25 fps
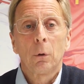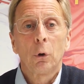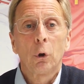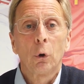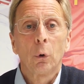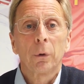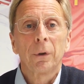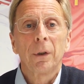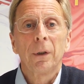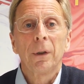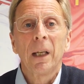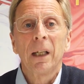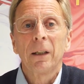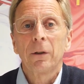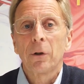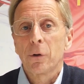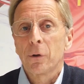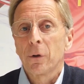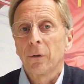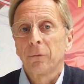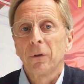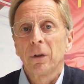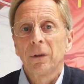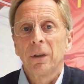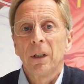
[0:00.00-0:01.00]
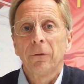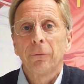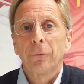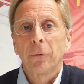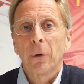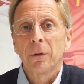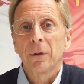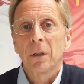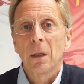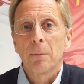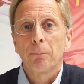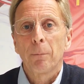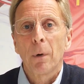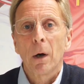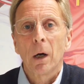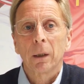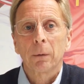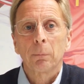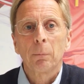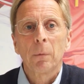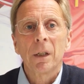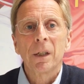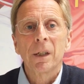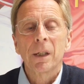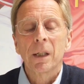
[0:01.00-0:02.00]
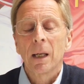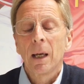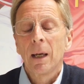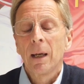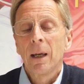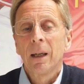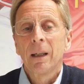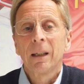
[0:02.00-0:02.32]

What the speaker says: coordinators of the different departments,